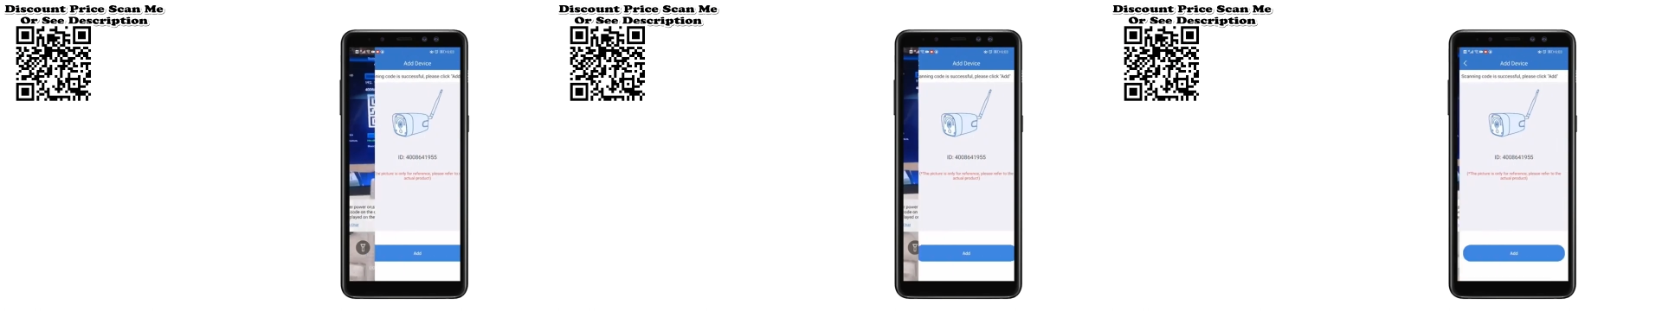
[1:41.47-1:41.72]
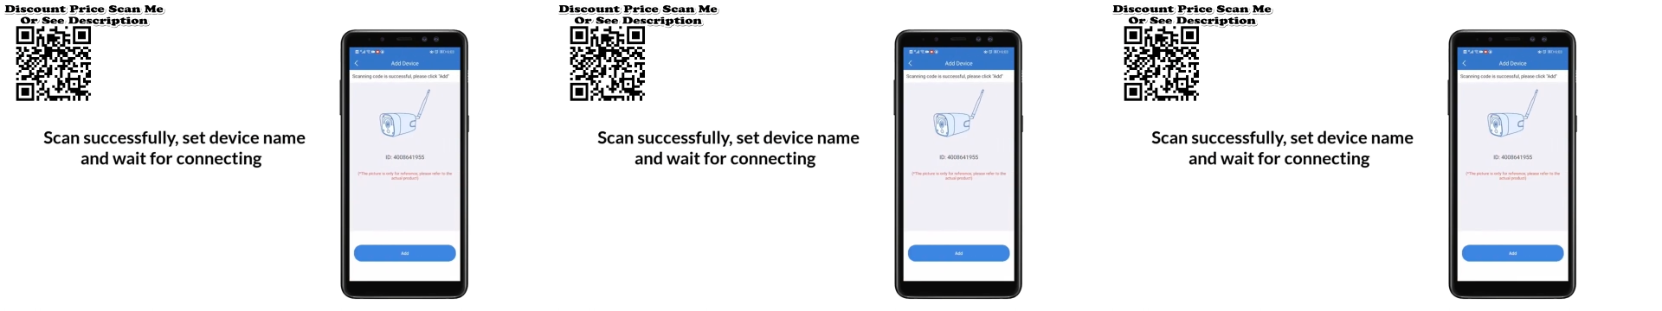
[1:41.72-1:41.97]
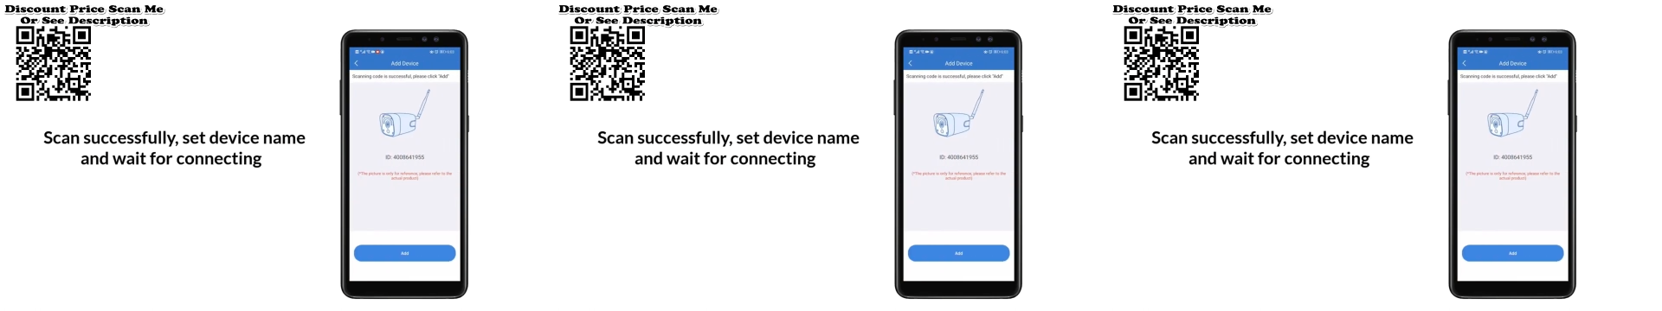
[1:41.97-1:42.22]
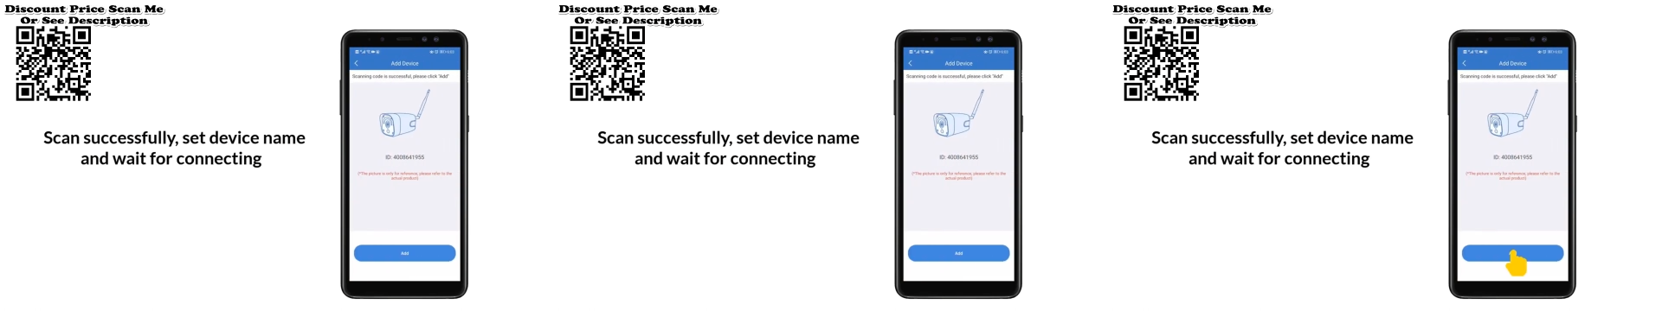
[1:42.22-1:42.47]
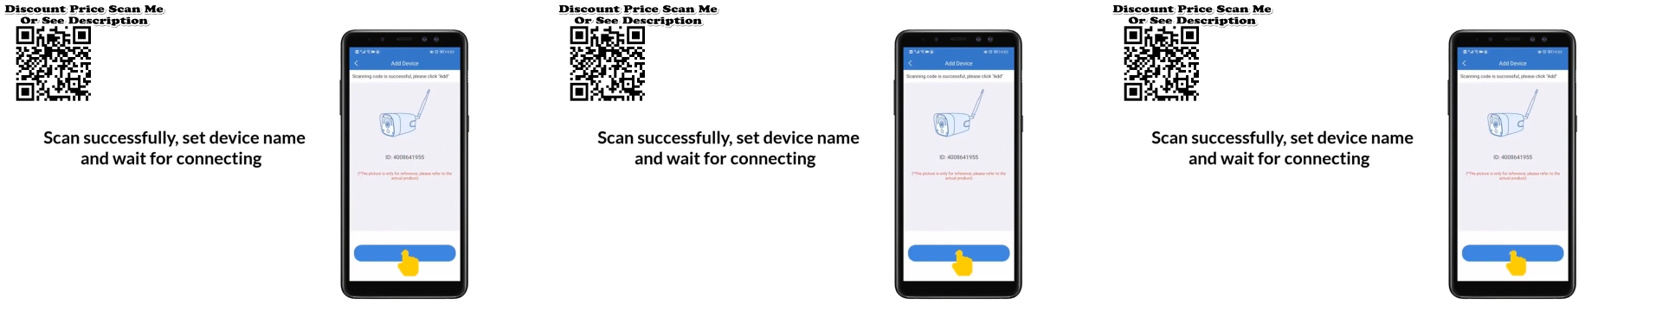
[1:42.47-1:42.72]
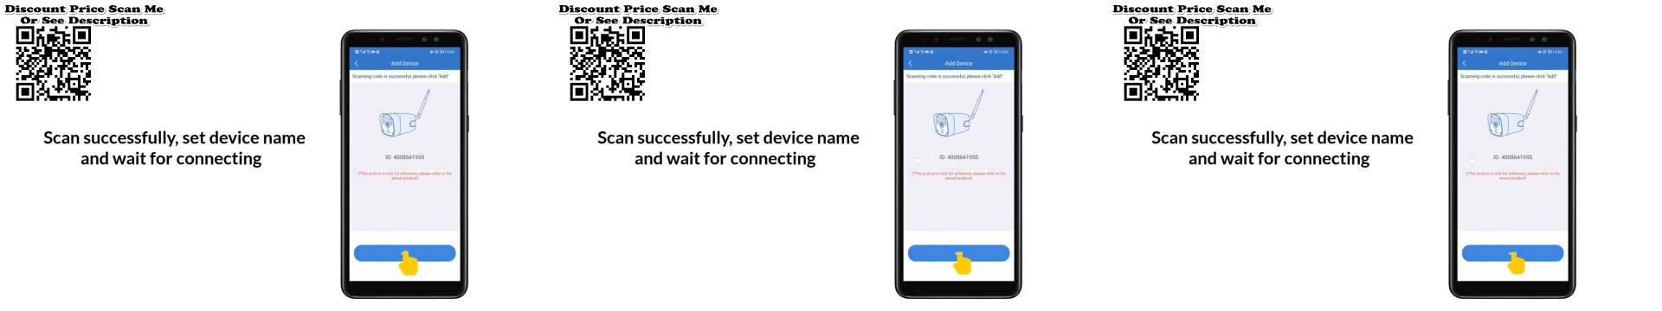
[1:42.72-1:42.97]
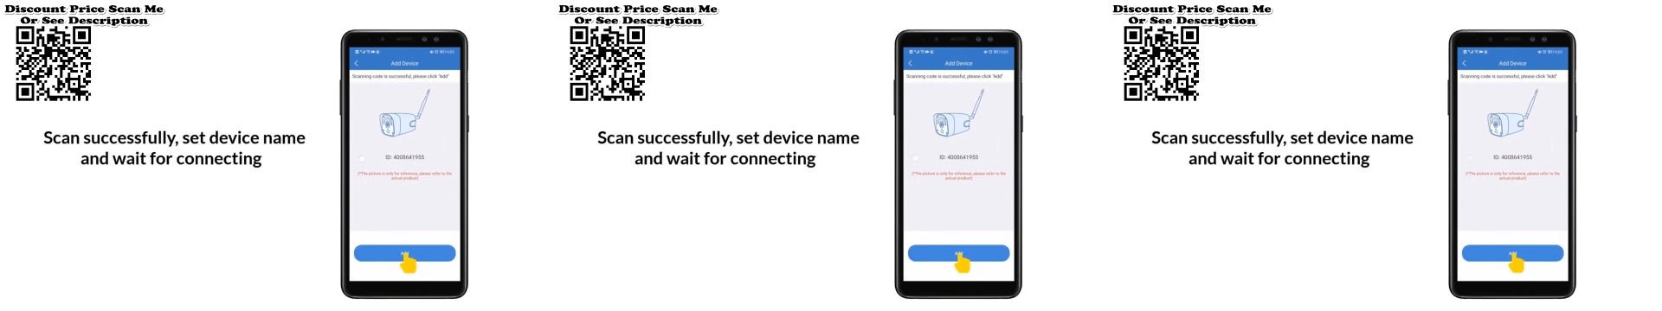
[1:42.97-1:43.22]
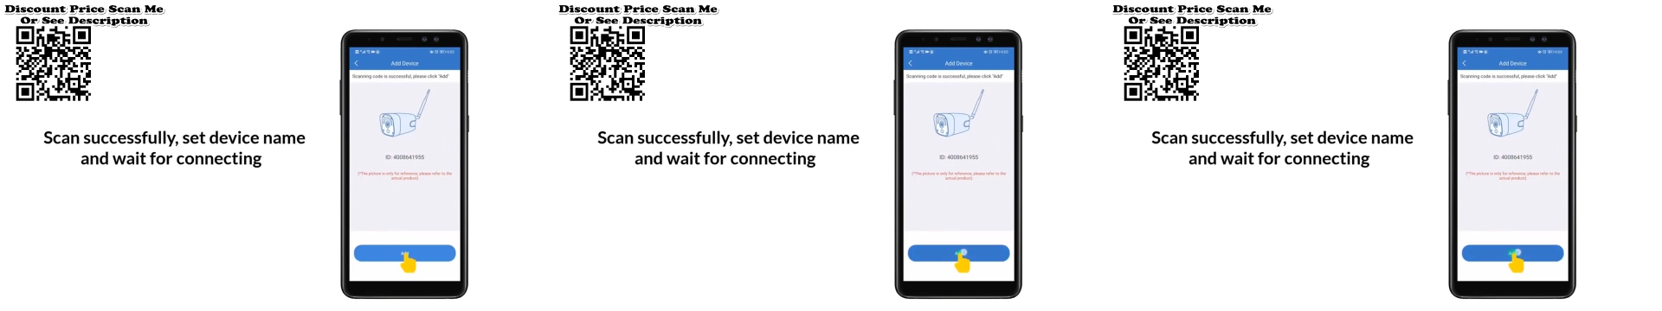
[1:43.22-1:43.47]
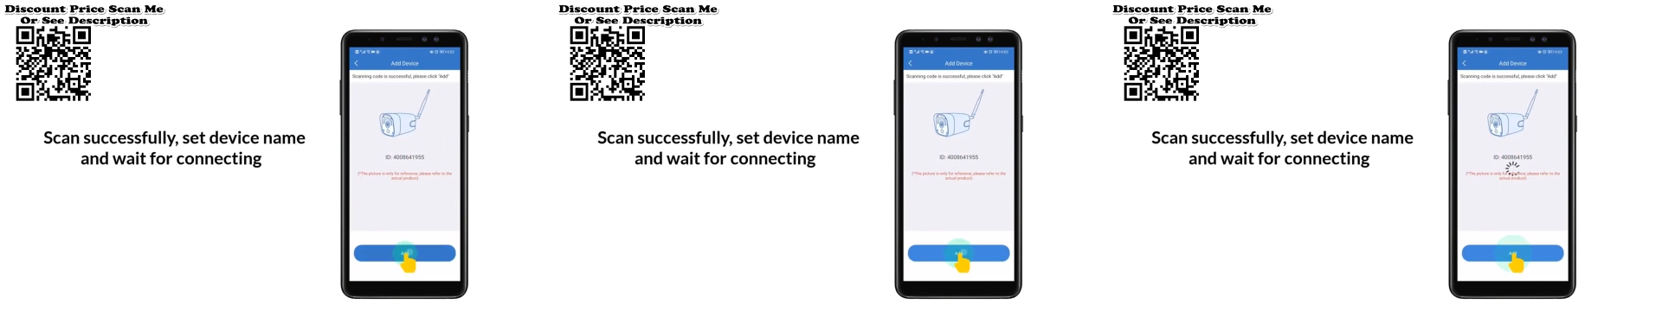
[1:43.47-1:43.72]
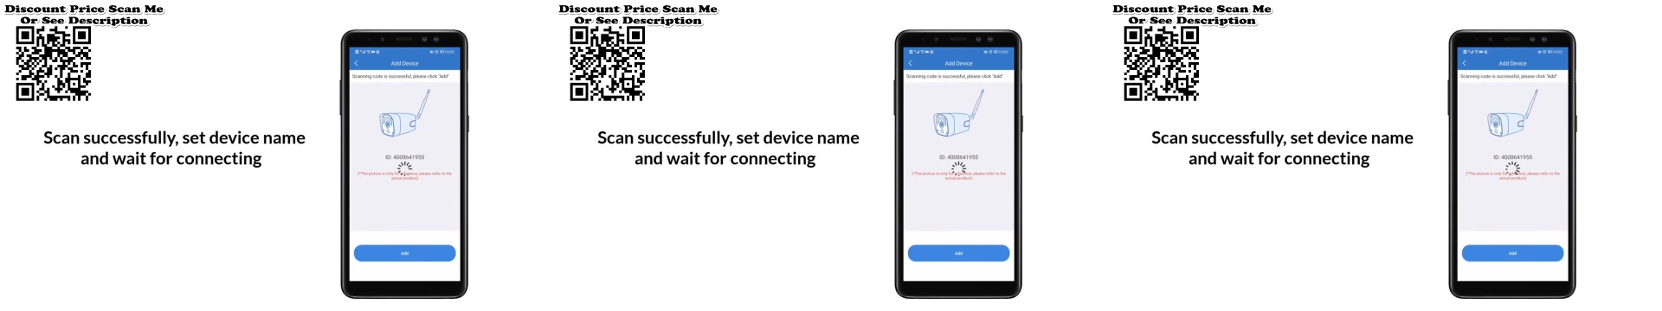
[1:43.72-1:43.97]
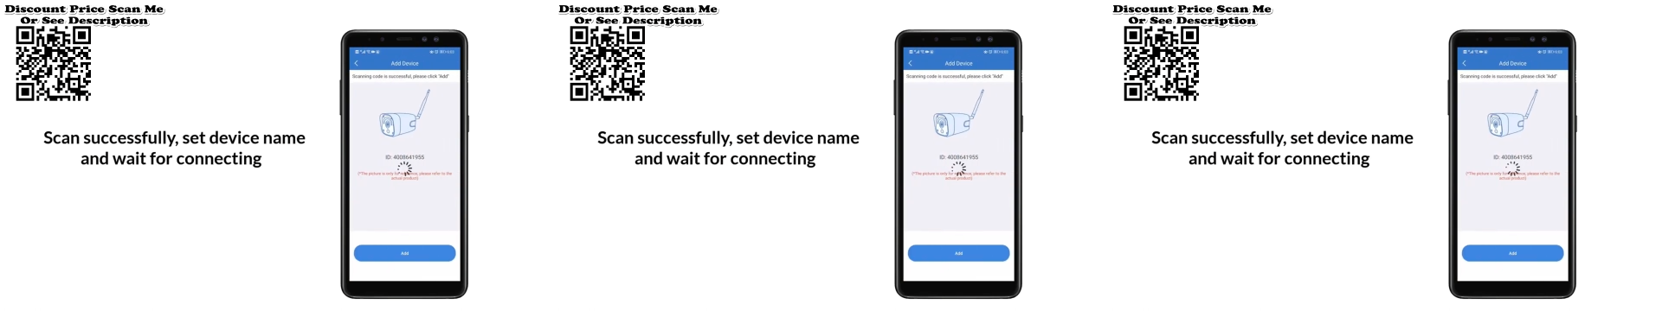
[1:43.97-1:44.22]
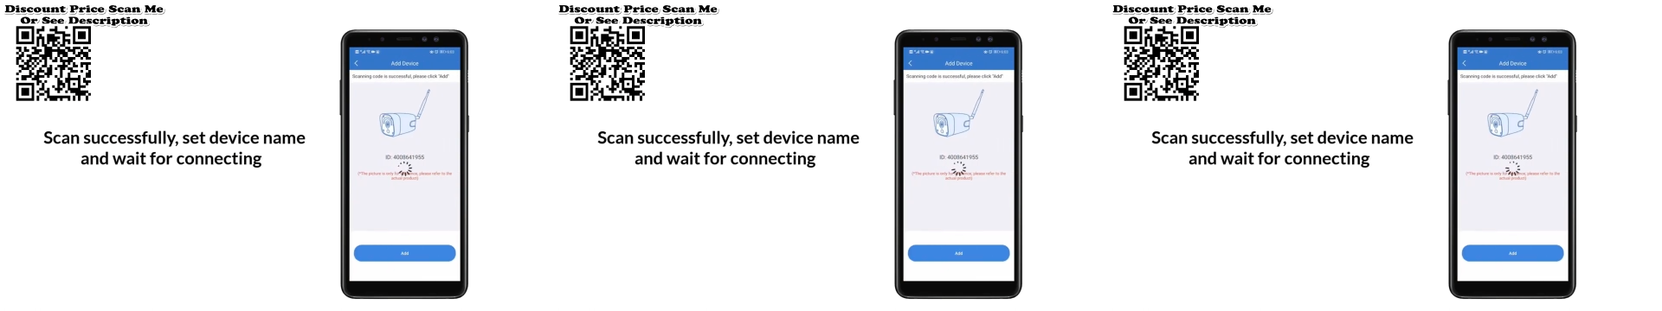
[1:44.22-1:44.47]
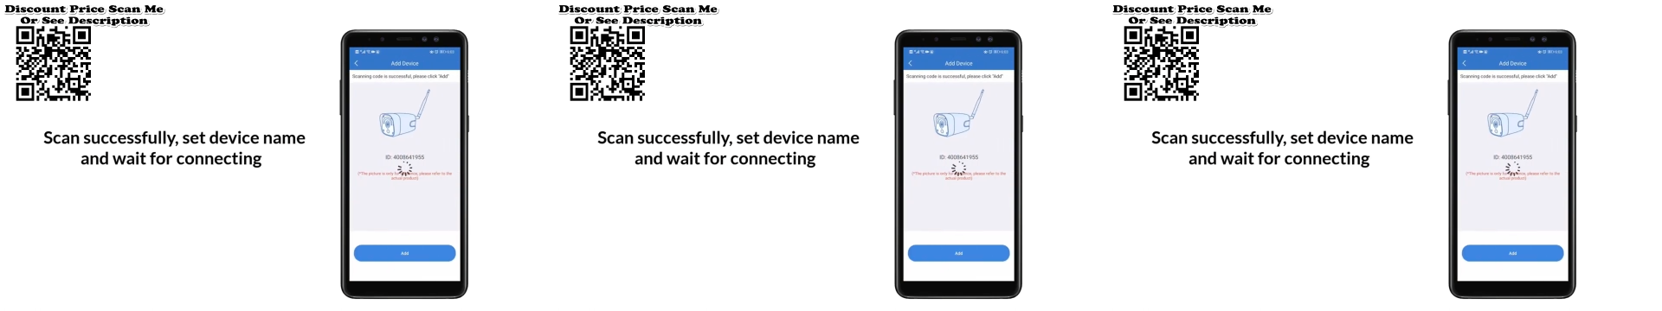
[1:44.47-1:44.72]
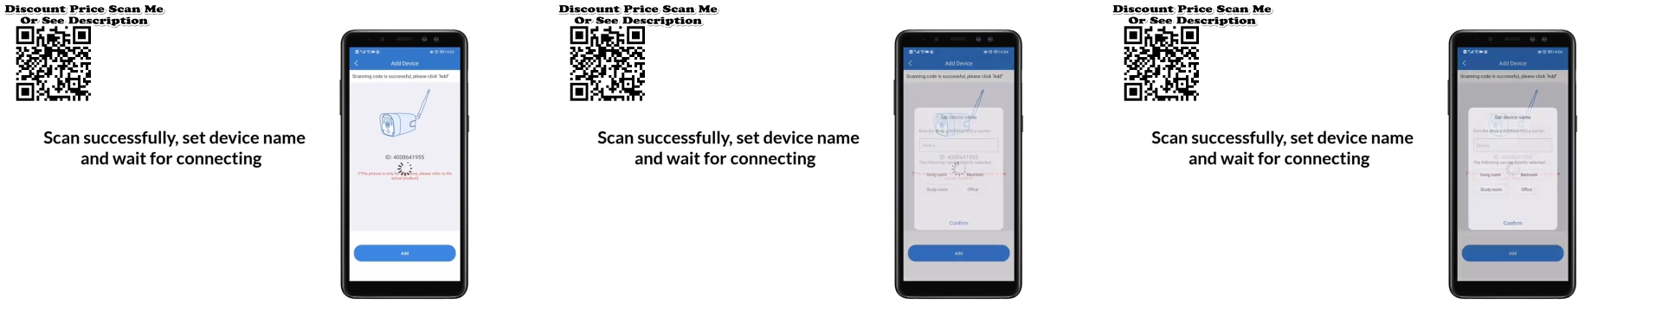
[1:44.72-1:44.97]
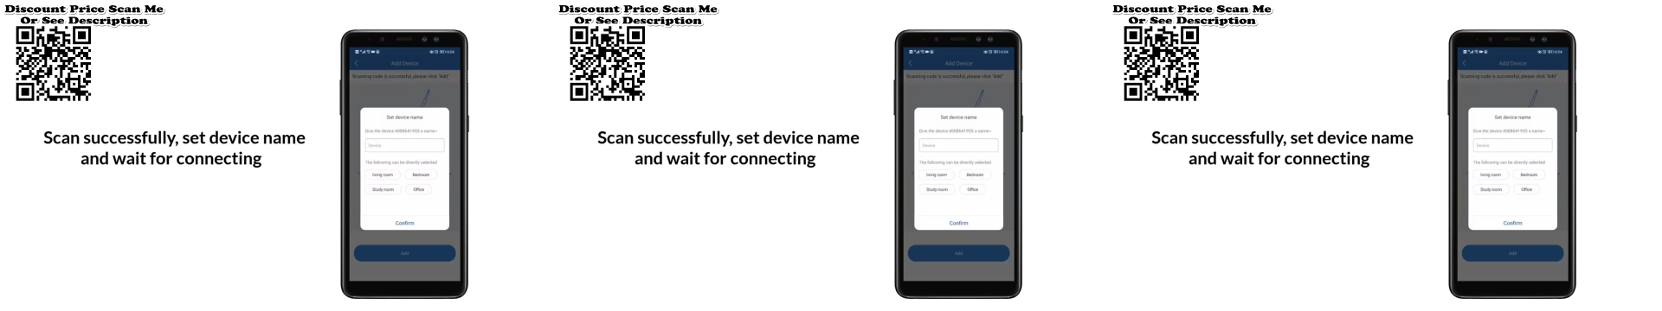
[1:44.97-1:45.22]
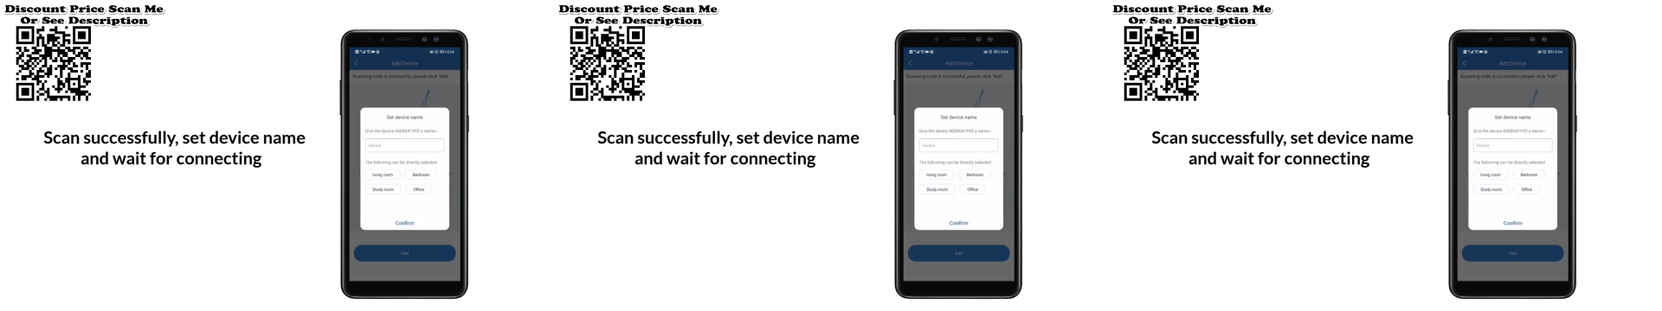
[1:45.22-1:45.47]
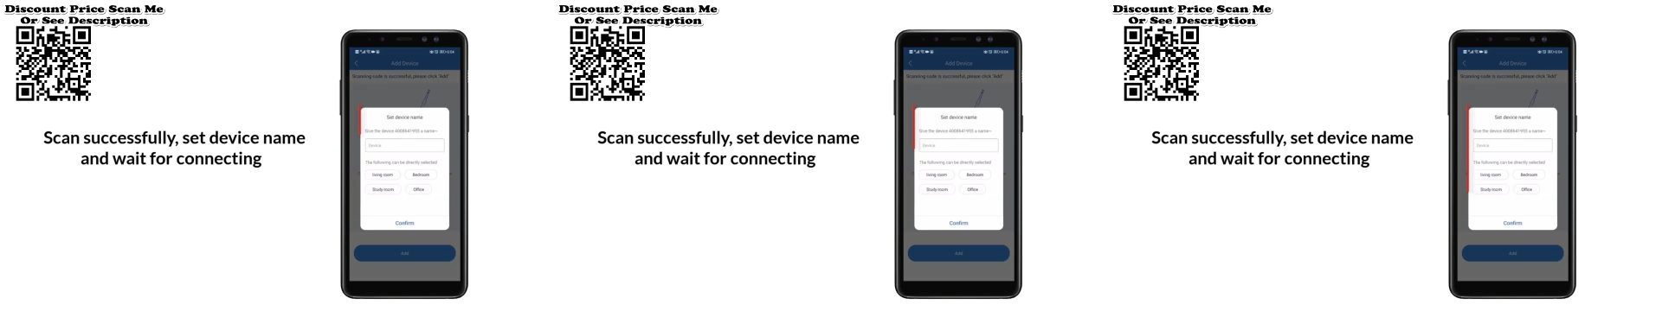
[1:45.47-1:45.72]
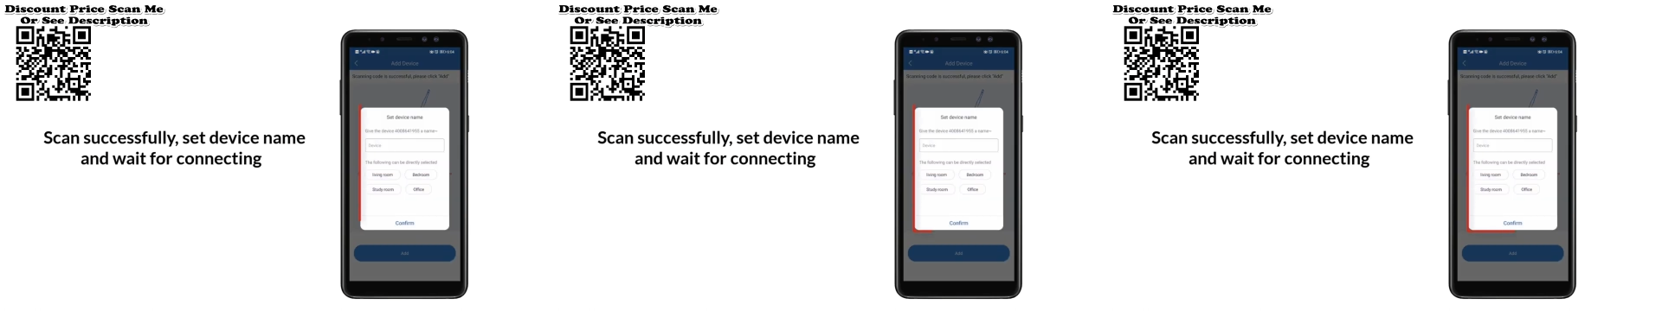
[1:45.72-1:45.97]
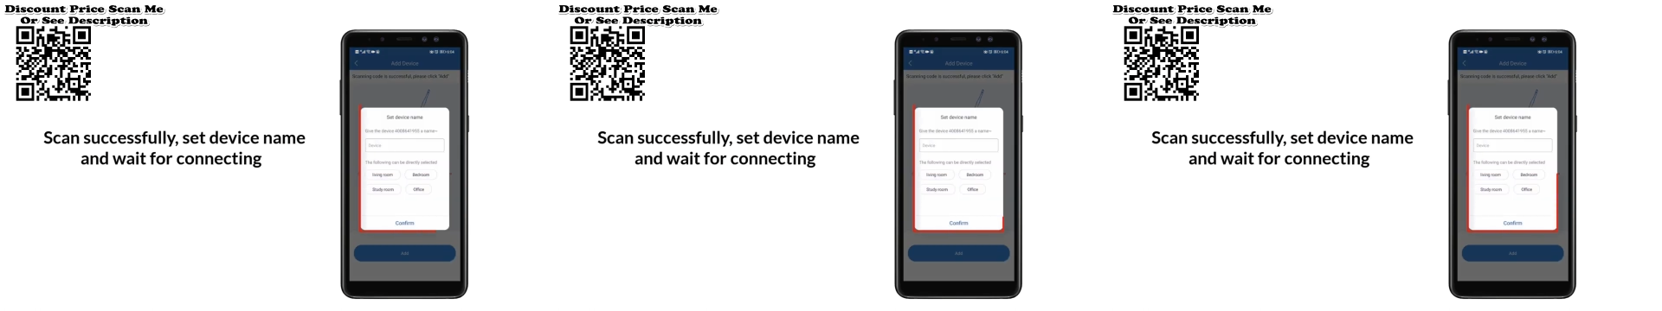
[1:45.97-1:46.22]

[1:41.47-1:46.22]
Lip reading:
Nobody's mouth can be seen.